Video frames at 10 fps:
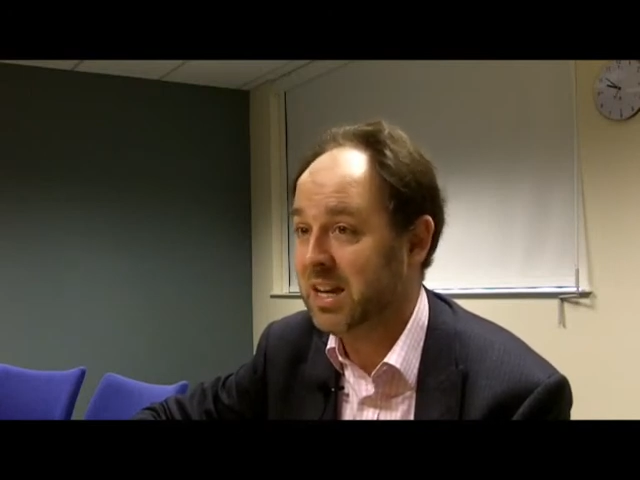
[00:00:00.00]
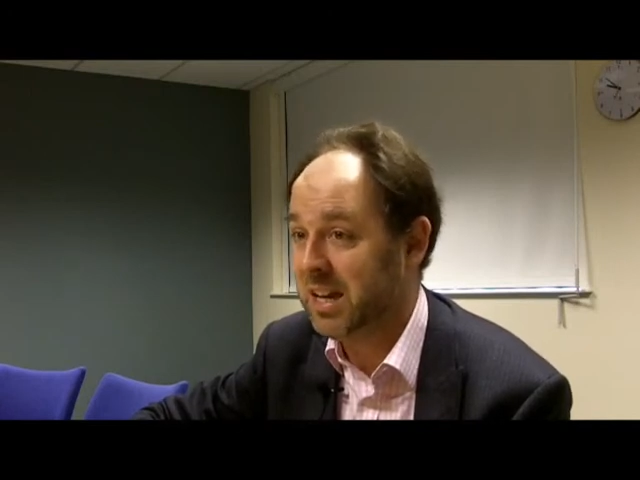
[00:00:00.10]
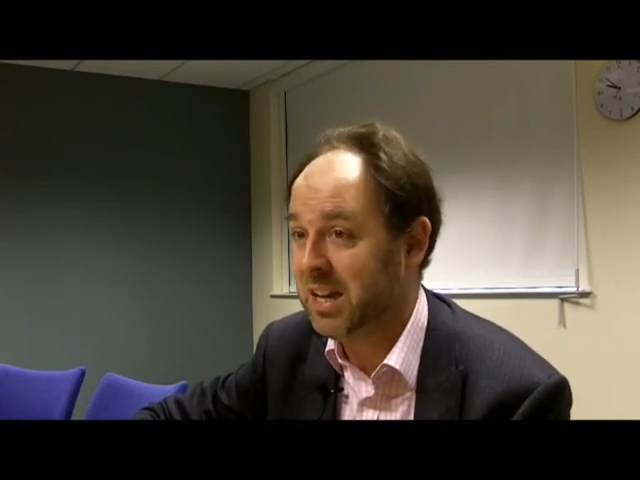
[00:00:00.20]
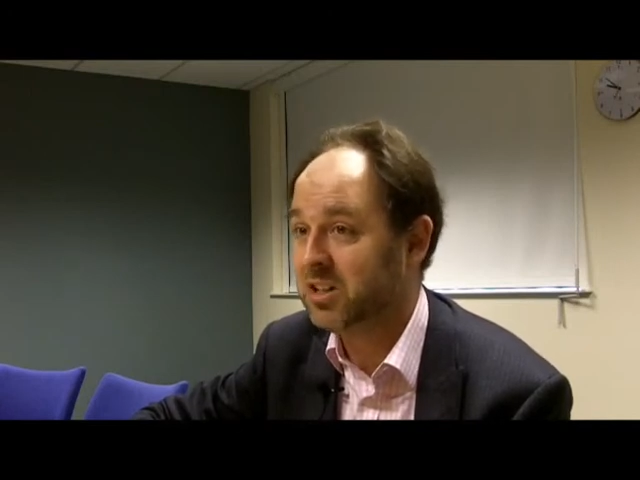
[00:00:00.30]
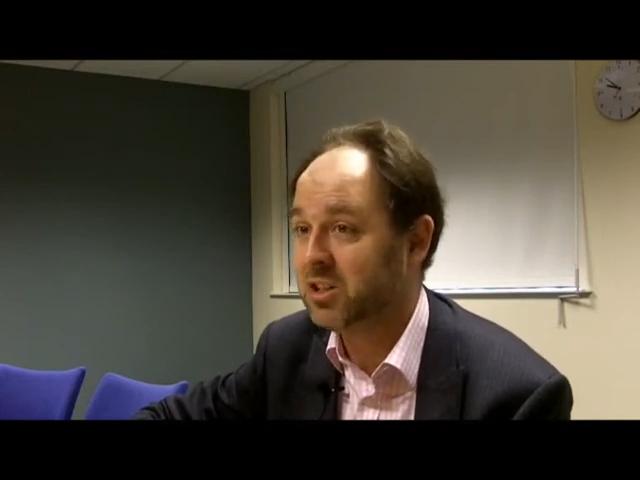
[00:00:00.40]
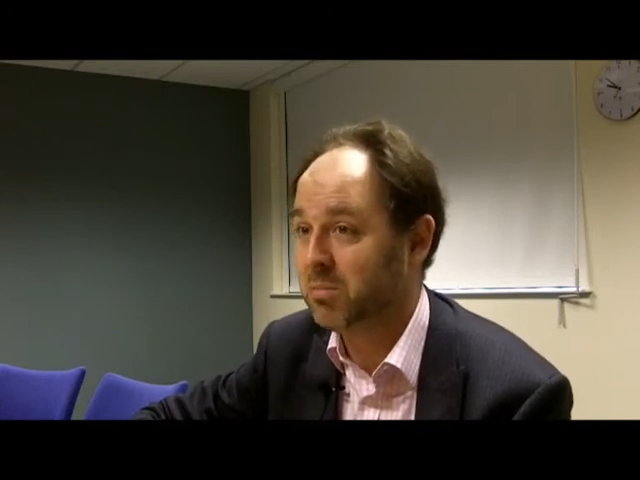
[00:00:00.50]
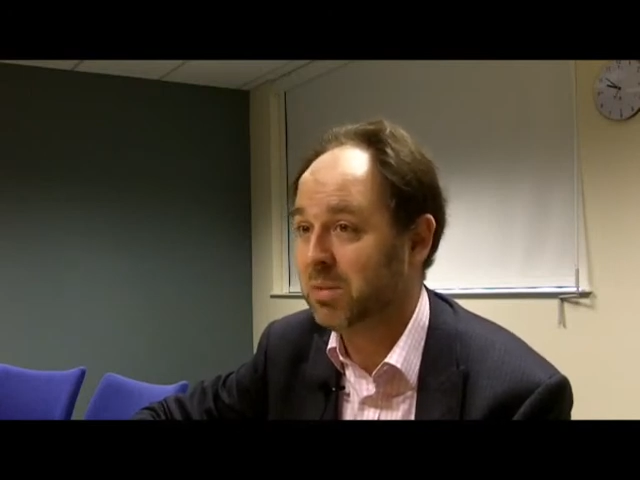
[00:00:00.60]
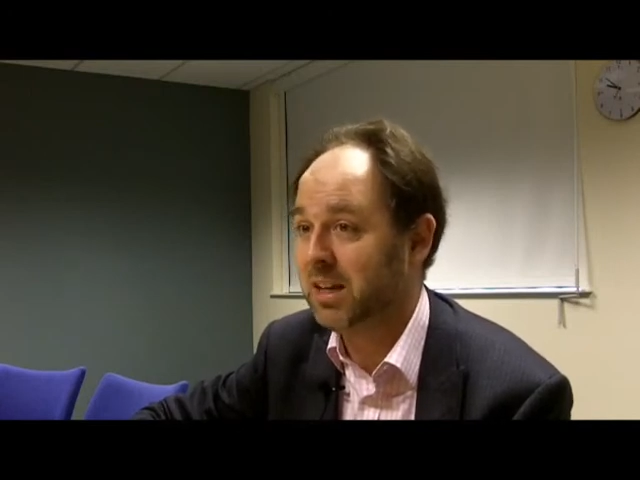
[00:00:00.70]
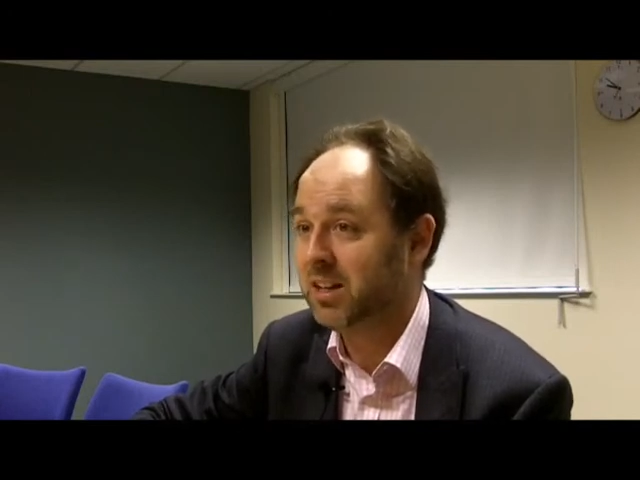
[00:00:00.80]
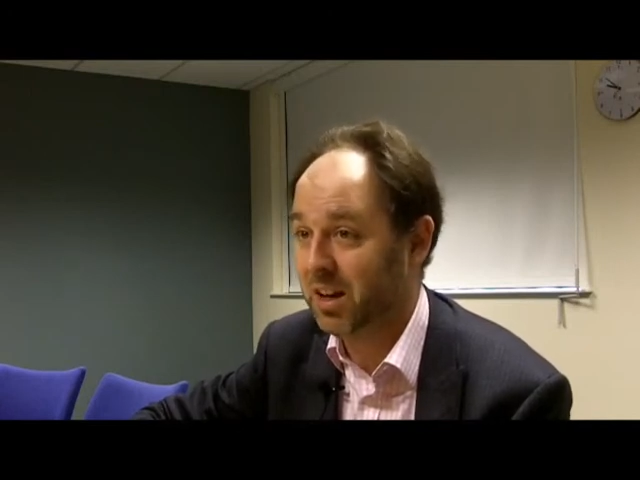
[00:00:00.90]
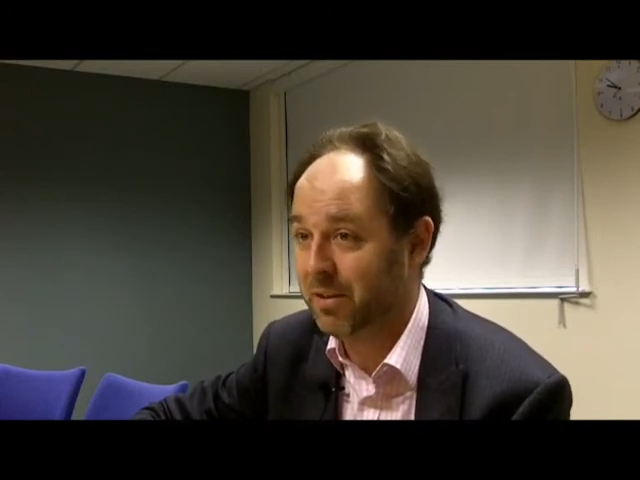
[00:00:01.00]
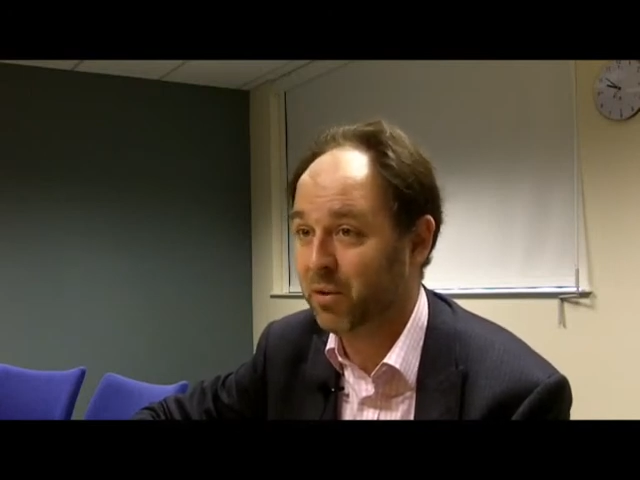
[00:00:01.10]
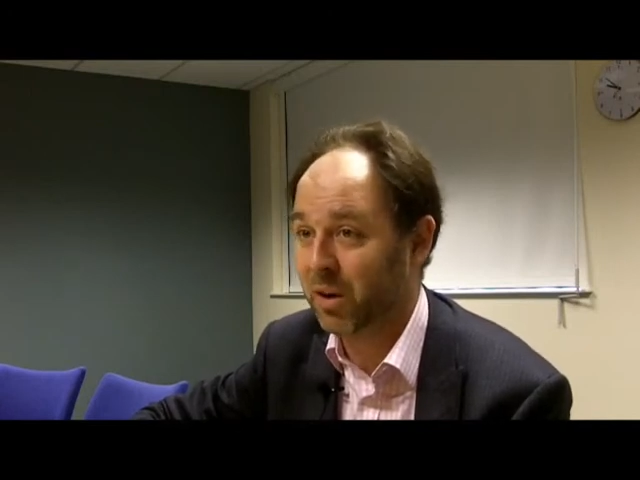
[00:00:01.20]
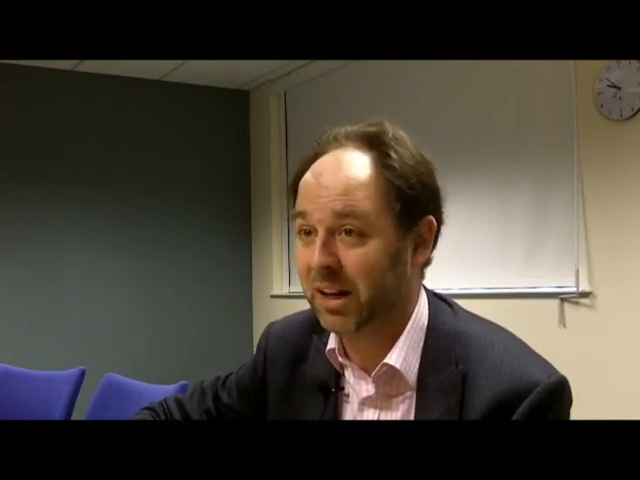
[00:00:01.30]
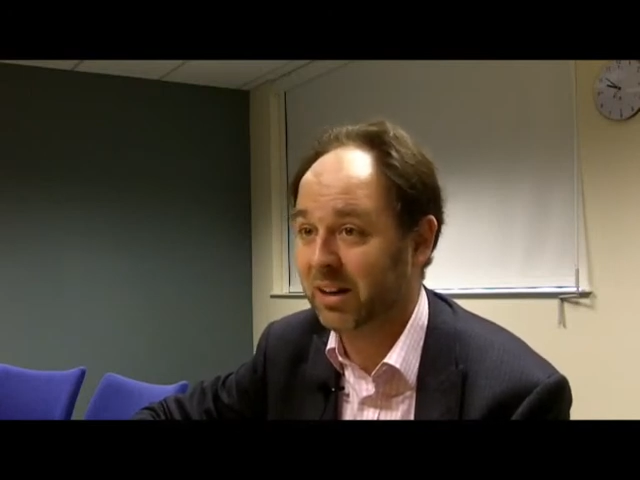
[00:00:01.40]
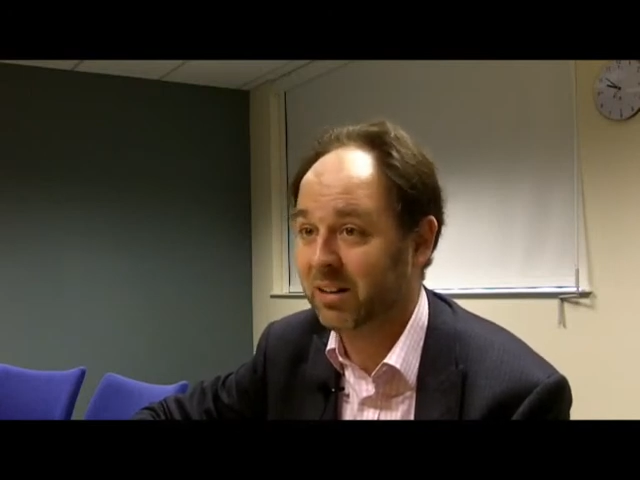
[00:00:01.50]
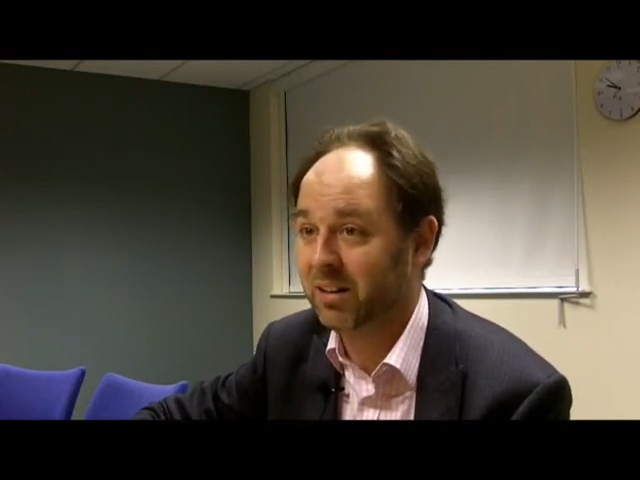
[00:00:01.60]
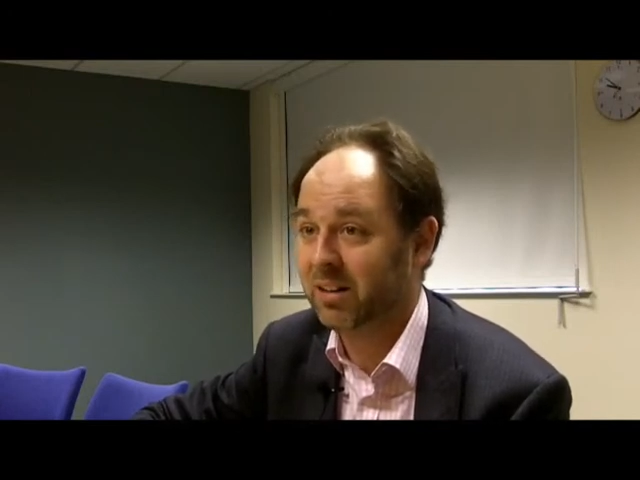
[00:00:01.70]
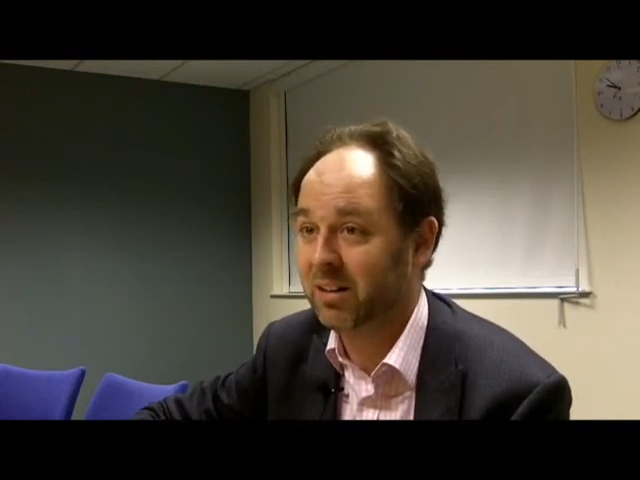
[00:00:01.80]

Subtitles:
need to be delivering